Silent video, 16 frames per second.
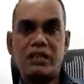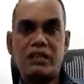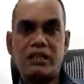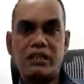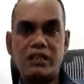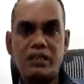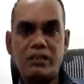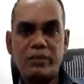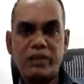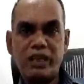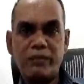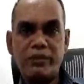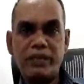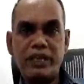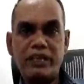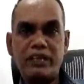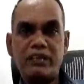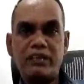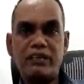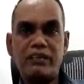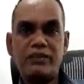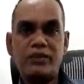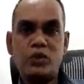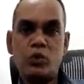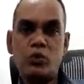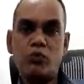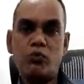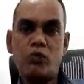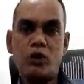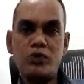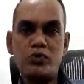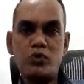earned by me through
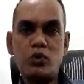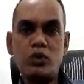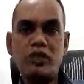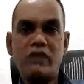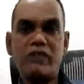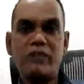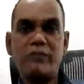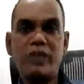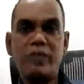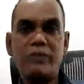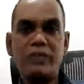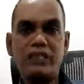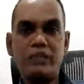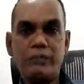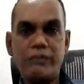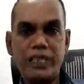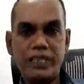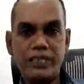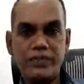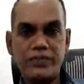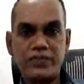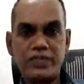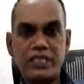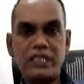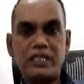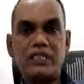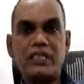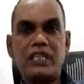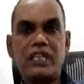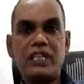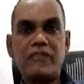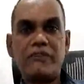whatsoever may be the means,
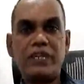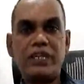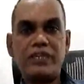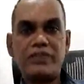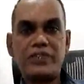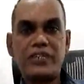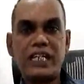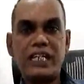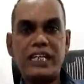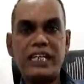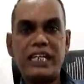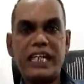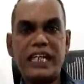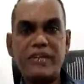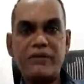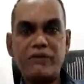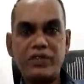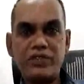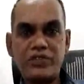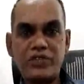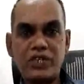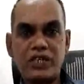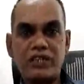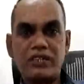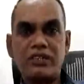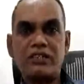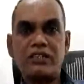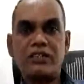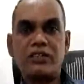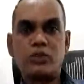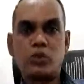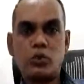if it is getting invested
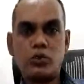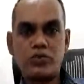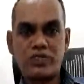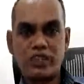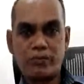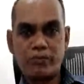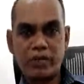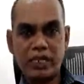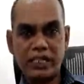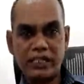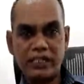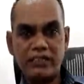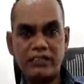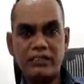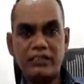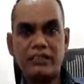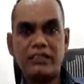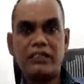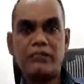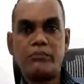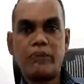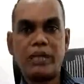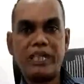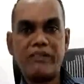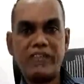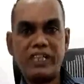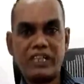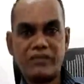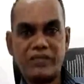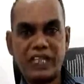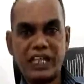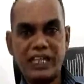through somebody by way
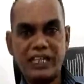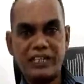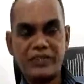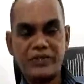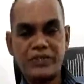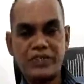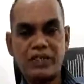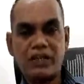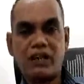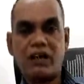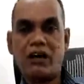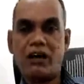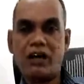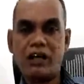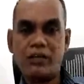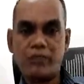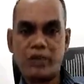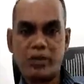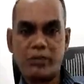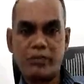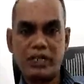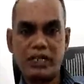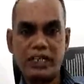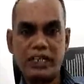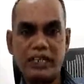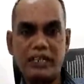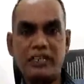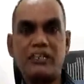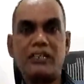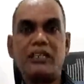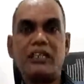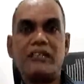of cash or
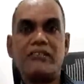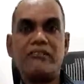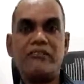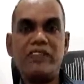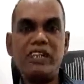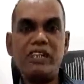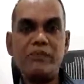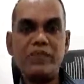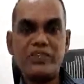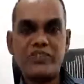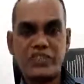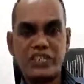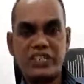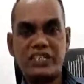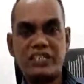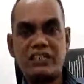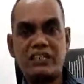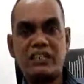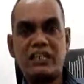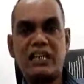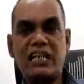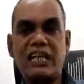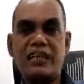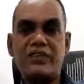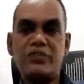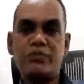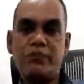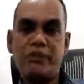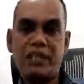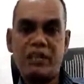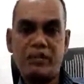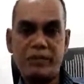property, will be treated as
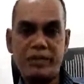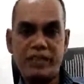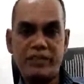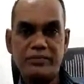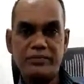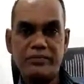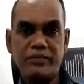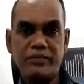Benami,